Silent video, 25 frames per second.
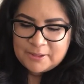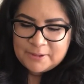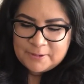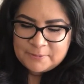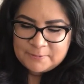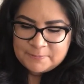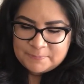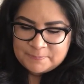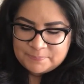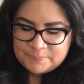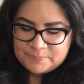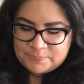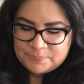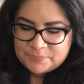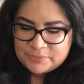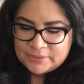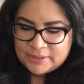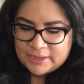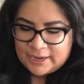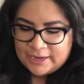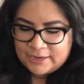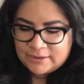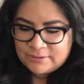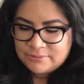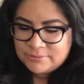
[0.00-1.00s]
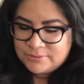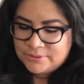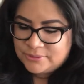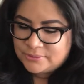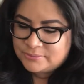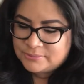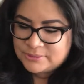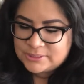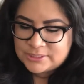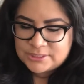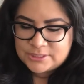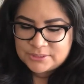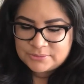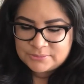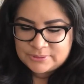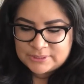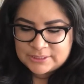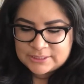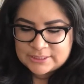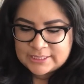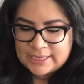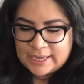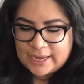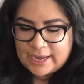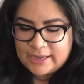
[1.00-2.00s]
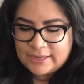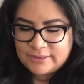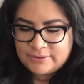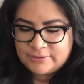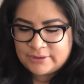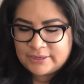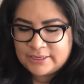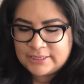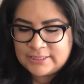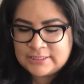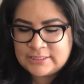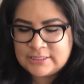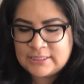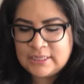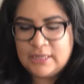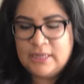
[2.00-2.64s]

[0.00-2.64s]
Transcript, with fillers: um, I don't know what to do with this cat, you guys.